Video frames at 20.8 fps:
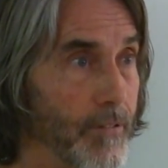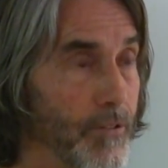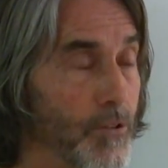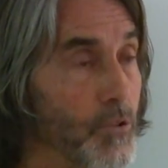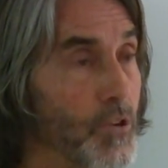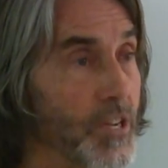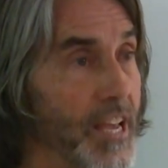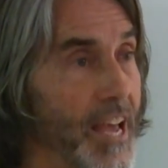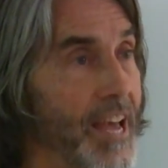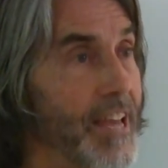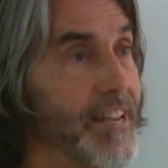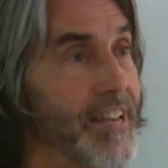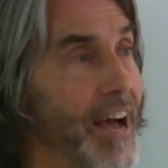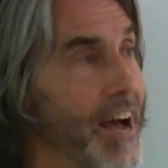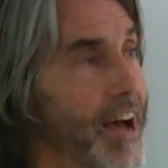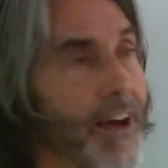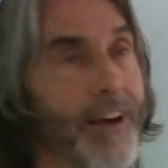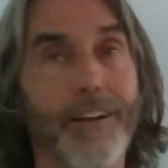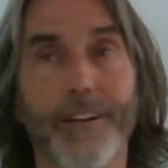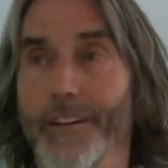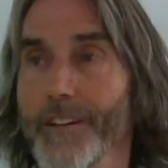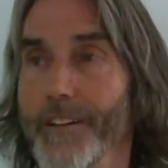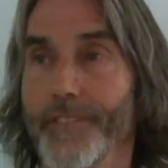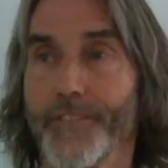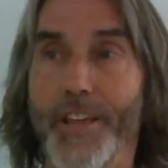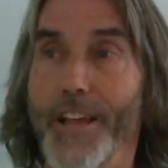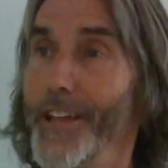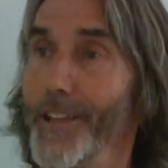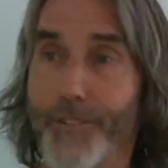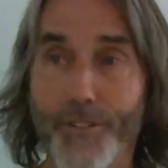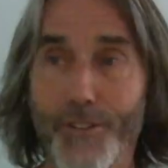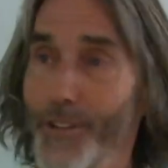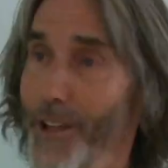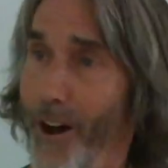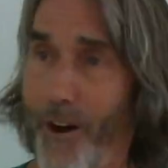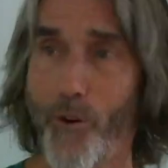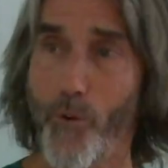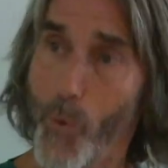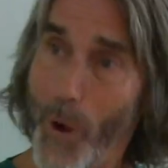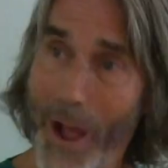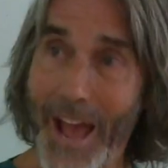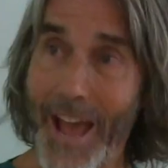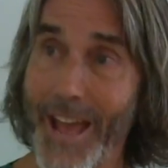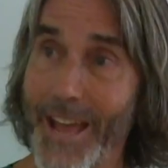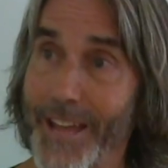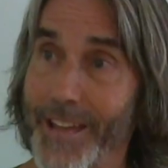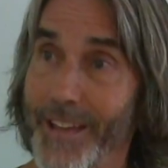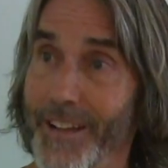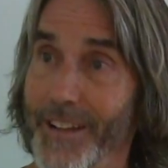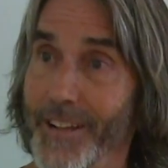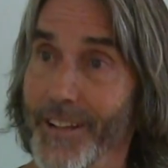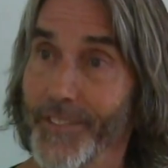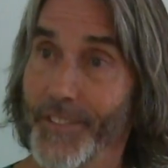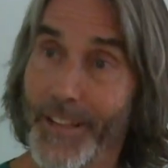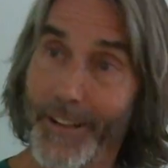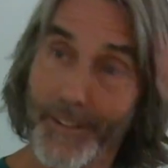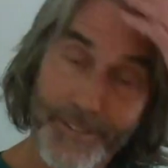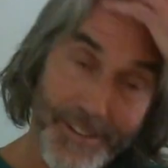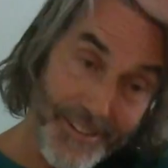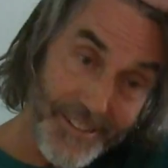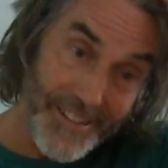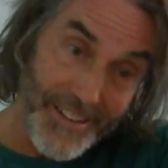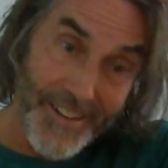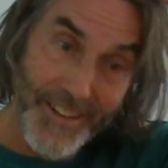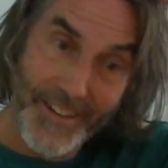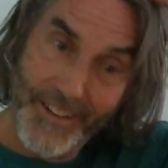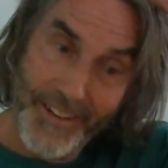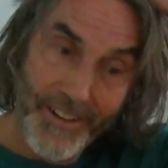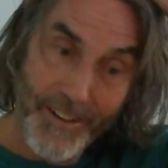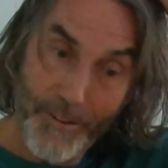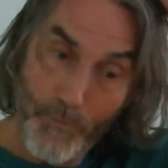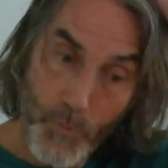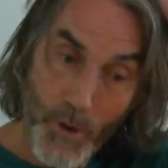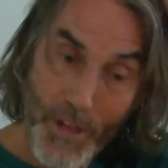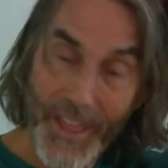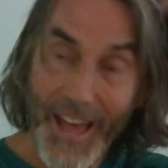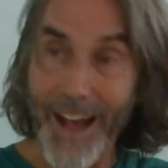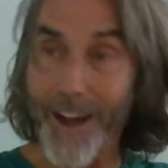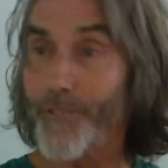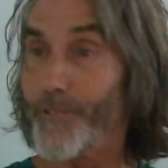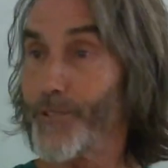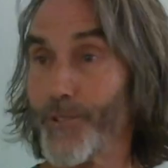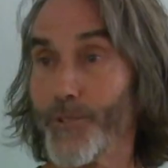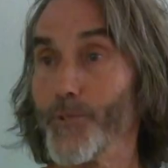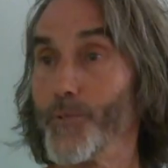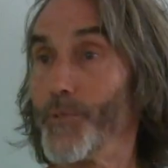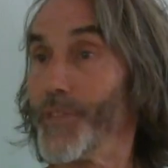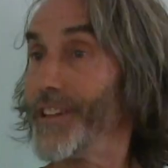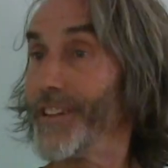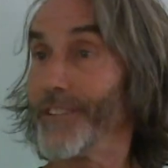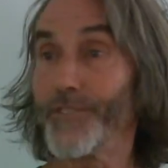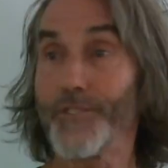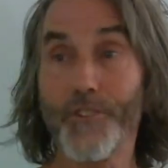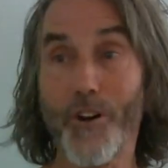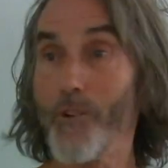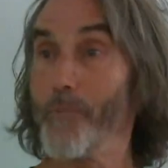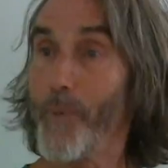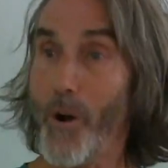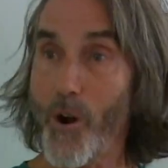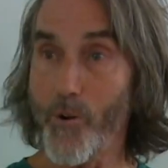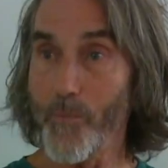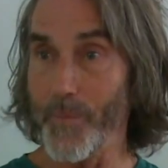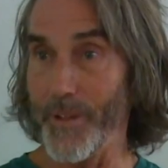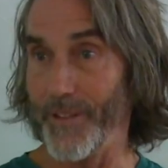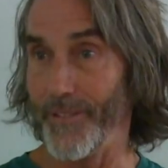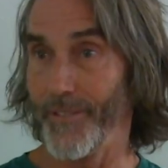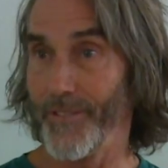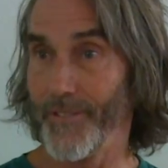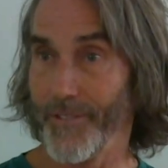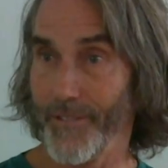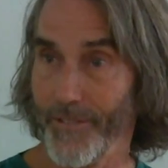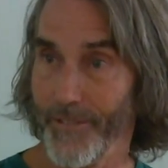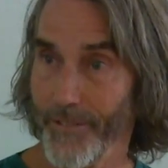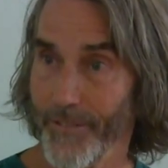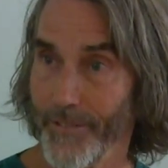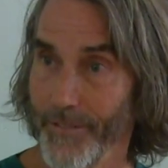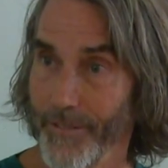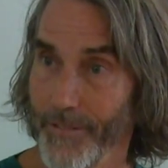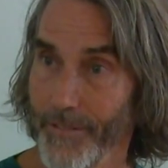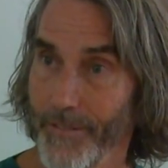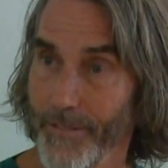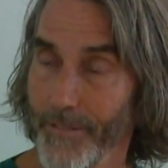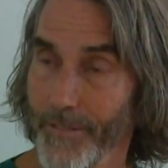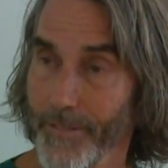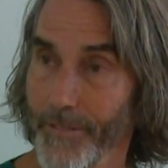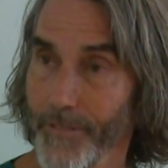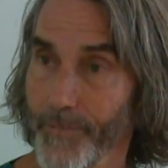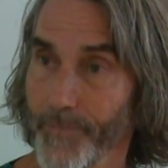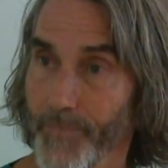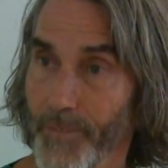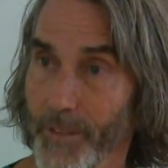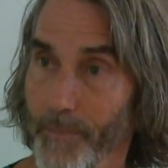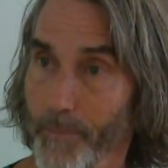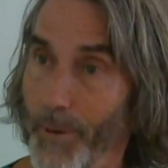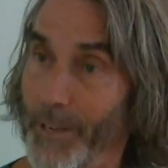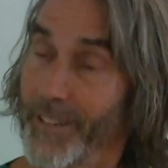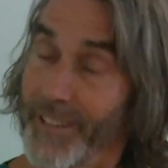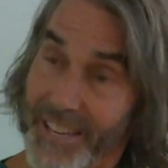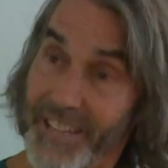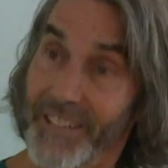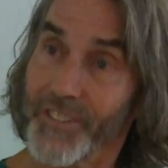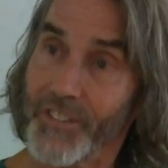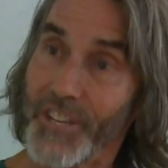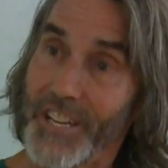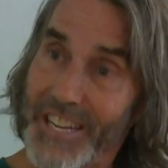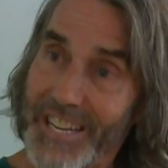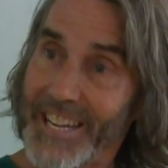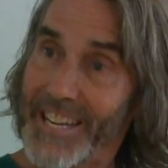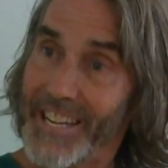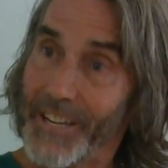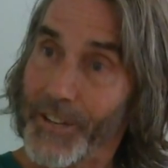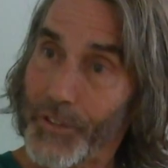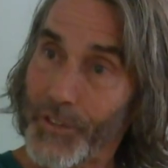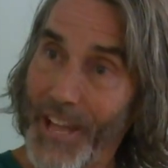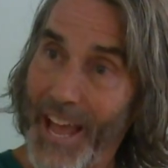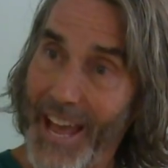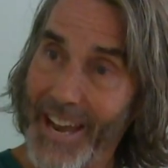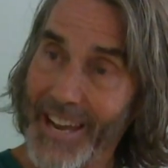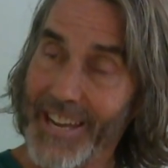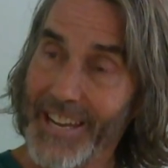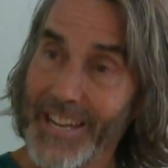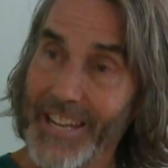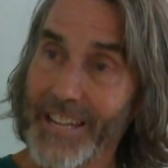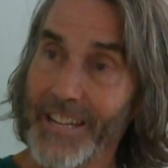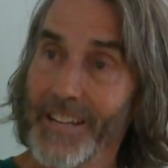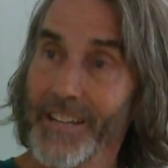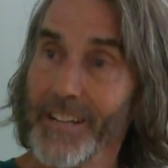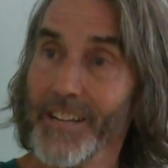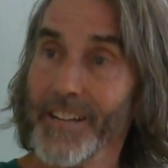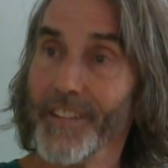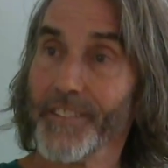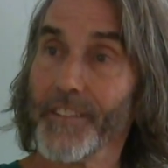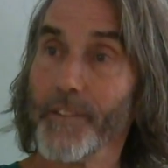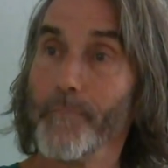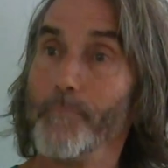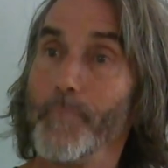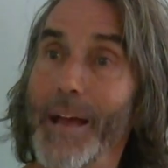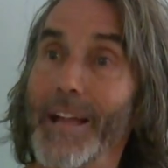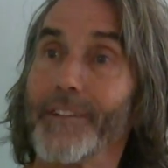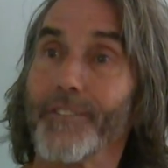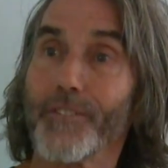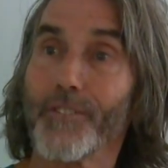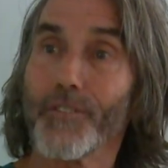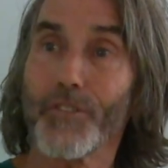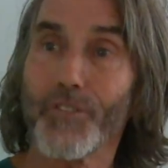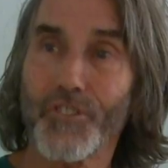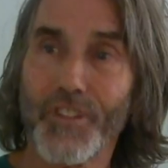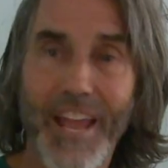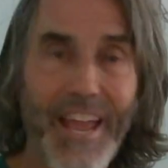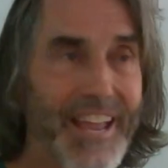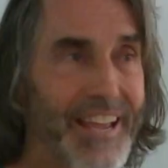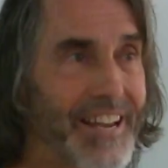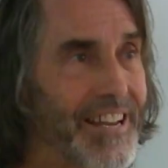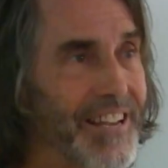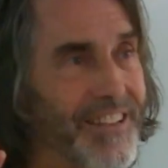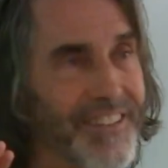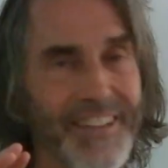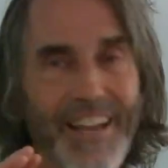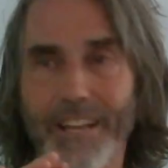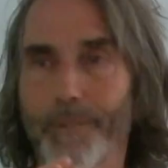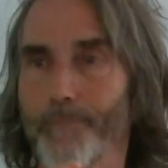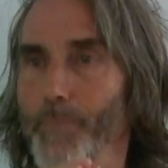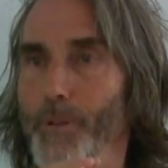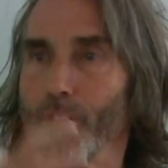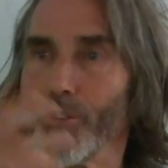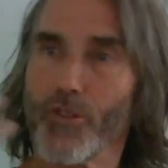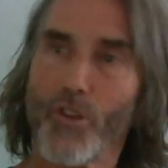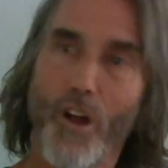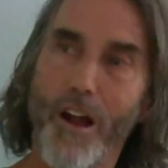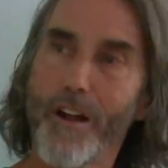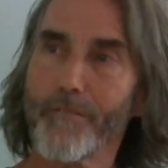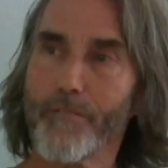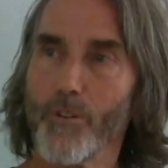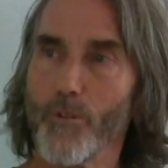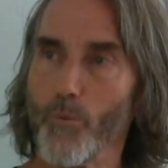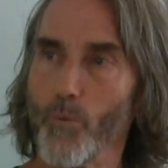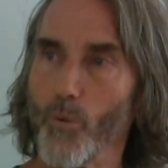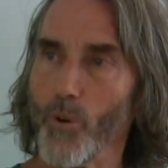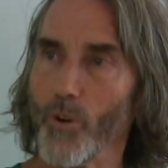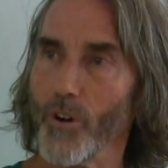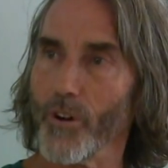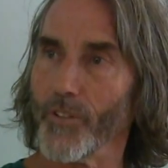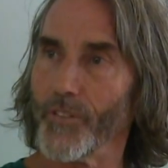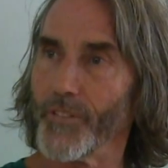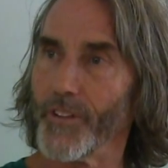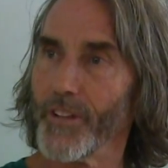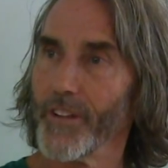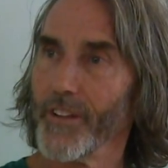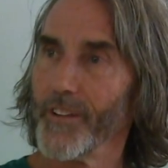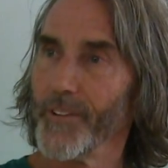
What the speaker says: You cannot. There's no way. Without you, there's no moment. But do you see the insanity? The mental state is like bizarro world.